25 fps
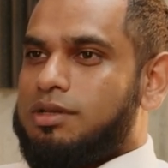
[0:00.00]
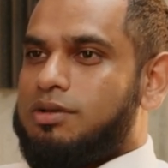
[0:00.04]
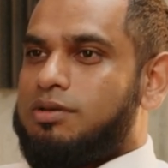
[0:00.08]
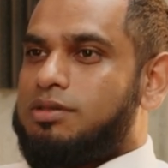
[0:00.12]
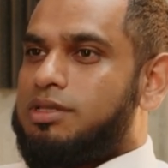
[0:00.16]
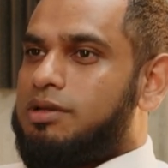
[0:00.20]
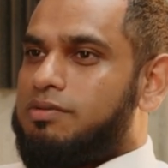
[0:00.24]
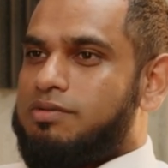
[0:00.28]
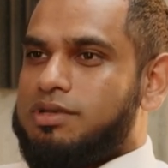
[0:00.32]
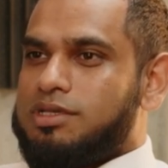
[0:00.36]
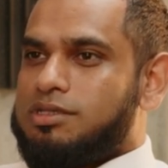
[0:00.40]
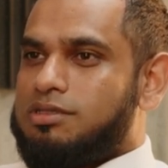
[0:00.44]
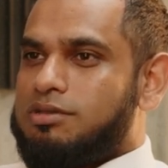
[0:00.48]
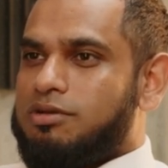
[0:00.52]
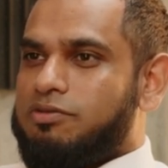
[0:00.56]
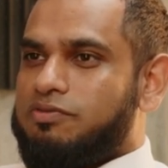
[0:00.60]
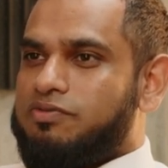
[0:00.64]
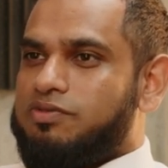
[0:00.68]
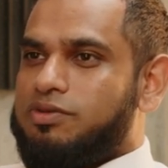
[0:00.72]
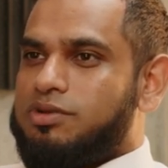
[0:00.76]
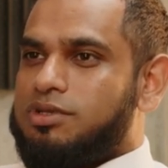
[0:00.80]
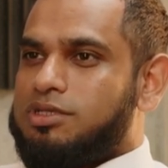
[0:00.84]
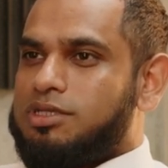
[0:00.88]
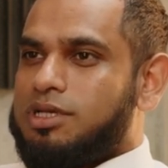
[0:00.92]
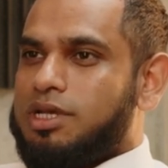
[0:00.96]
You know, there is no
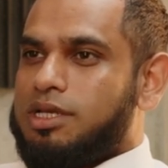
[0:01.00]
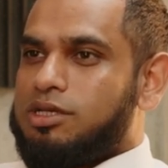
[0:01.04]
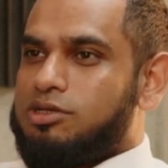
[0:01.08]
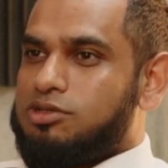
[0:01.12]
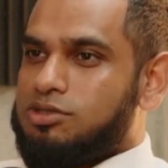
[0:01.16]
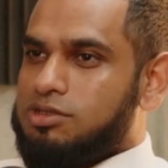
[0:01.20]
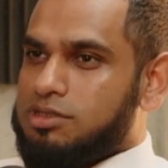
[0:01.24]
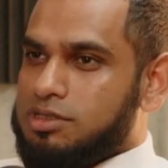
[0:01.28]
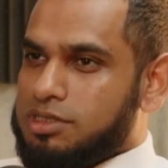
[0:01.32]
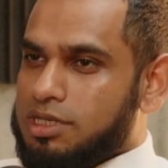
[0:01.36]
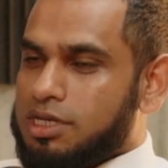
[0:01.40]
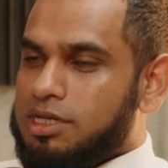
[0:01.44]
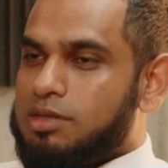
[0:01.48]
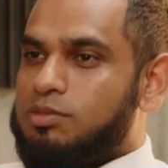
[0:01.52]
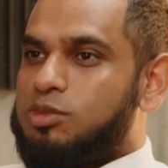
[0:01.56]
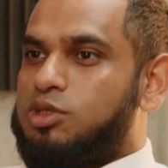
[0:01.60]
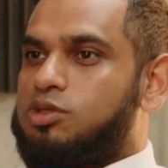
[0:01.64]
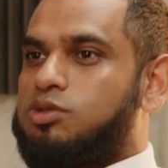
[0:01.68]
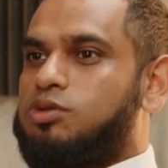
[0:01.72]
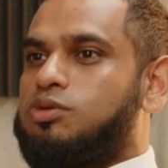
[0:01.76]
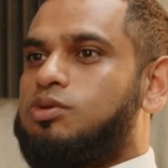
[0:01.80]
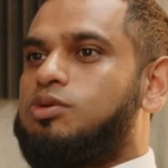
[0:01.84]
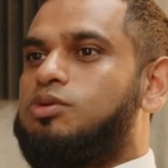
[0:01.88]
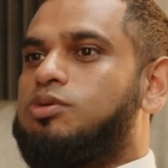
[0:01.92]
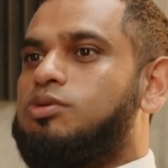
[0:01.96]
future. You should send him
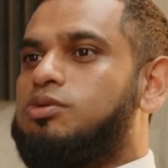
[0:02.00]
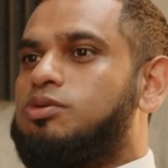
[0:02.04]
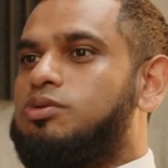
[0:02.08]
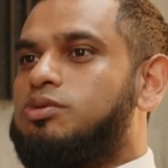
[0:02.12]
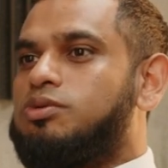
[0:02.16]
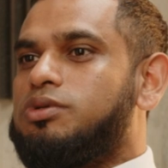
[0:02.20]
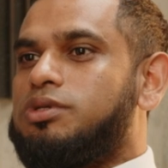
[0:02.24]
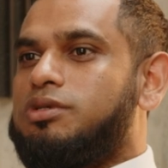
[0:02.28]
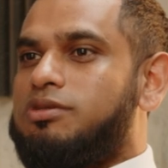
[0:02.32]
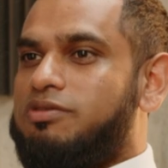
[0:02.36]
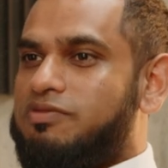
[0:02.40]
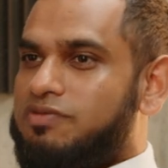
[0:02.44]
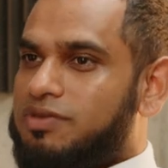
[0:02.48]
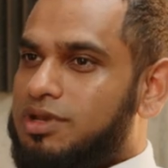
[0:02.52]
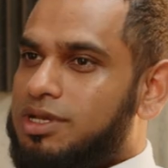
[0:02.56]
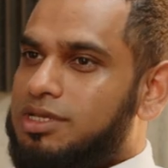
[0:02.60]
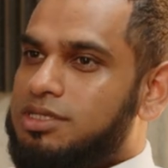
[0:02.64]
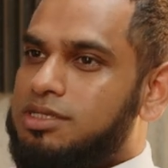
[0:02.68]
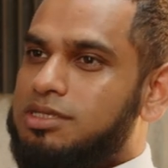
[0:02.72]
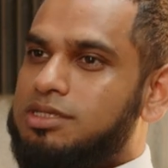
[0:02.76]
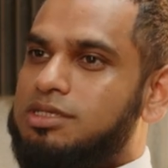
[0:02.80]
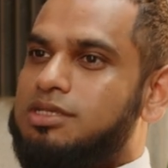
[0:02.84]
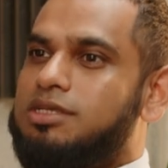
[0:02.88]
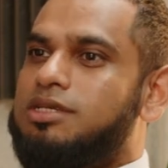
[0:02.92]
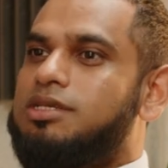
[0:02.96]
to school,
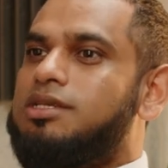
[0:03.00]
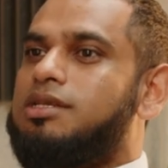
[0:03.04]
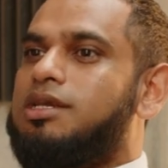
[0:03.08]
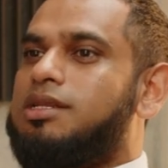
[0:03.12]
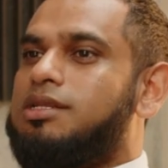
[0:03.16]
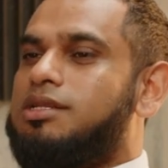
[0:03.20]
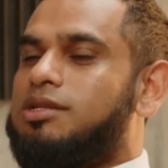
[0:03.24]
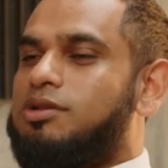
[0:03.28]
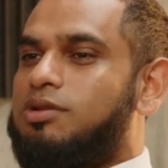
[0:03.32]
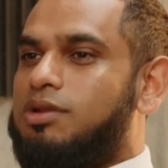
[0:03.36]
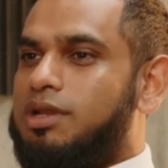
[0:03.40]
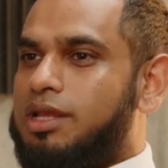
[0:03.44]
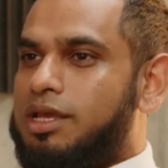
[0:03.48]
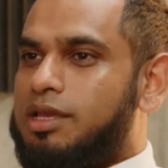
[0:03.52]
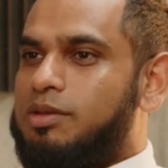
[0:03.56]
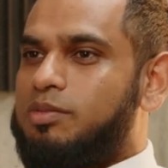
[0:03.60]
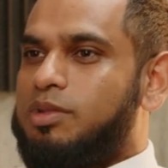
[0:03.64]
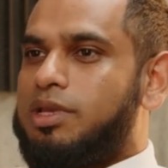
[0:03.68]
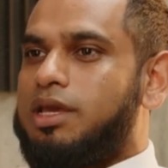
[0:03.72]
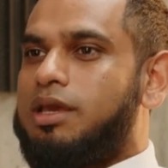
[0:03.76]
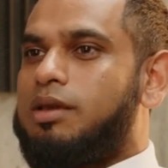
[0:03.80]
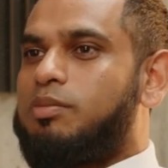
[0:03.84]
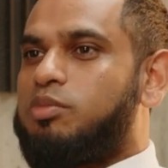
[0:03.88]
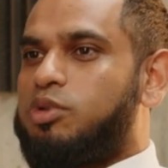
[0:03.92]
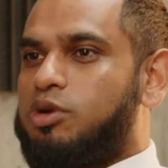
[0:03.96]
university, and, you know, let
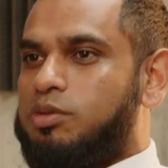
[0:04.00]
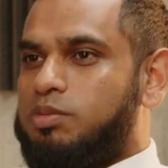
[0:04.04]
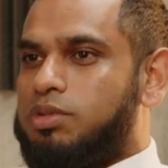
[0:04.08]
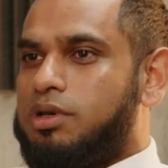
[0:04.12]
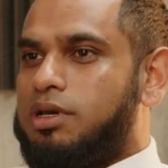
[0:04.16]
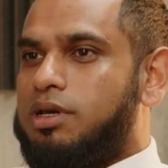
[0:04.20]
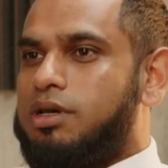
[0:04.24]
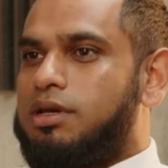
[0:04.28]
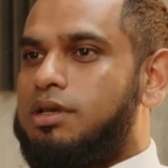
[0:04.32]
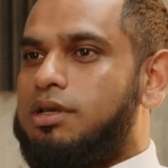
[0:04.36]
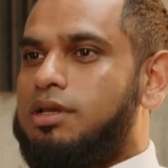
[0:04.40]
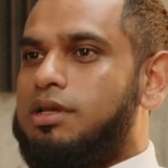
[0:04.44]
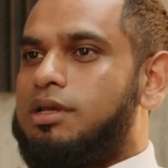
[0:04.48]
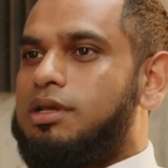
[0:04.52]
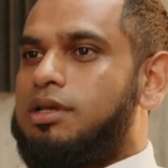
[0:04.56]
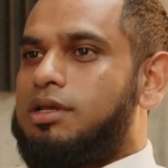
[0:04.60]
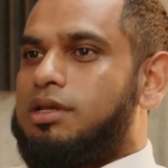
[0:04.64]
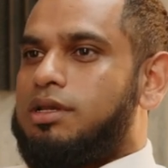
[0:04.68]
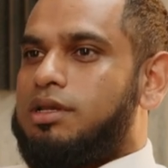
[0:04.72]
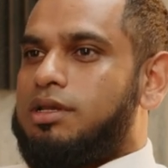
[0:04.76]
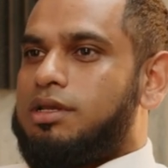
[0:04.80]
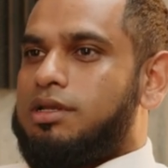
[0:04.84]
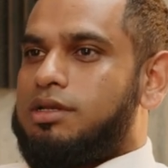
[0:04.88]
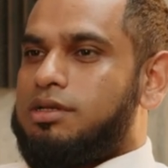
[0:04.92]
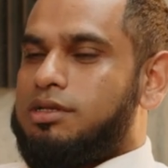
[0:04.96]
him get a proper
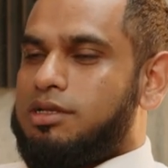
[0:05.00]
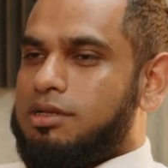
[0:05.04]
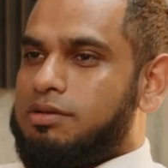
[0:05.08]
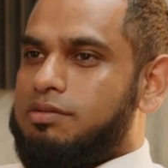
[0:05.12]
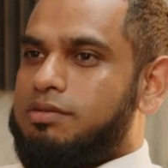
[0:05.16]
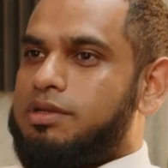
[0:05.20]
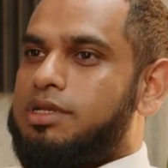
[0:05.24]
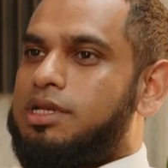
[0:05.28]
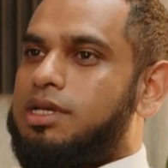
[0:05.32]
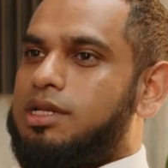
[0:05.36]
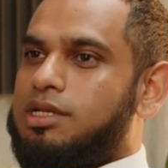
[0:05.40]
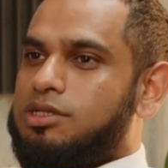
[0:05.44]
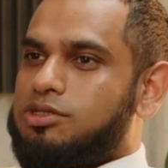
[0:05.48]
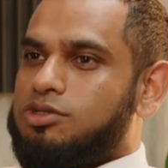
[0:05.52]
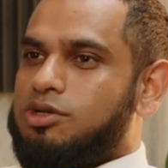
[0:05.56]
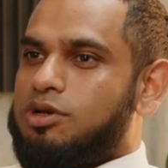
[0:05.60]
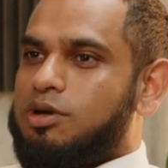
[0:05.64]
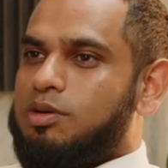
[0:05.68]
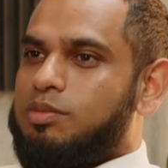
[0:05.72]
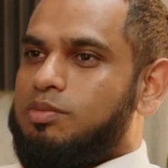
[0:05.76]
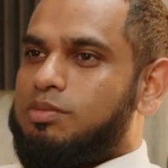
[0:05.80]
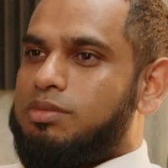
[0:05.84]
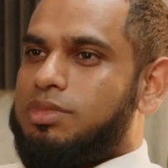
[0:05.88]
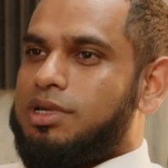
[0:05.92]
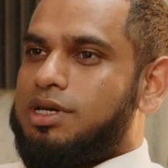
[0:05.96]
degree and a
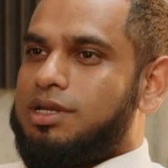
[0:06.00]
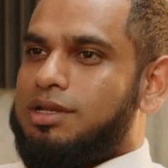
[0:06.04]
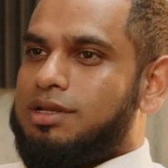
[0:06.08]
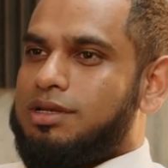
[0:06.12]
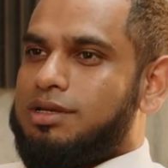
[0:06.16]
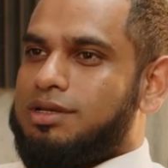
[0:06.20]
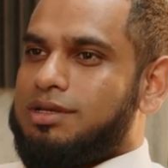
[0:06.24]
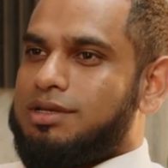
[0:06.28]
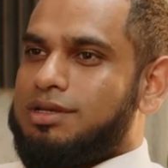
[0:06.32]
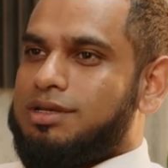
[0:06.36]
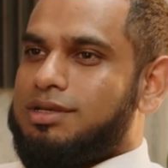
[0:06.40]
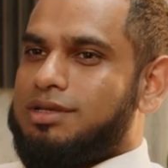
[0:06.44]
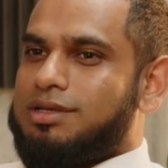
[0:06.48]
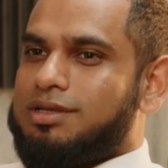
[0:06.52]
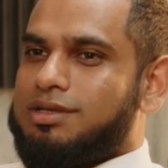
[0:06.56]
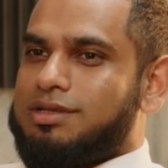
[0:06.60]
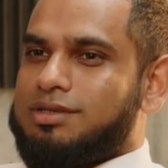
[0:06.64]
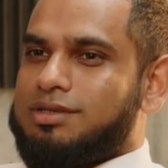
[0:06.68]
job, but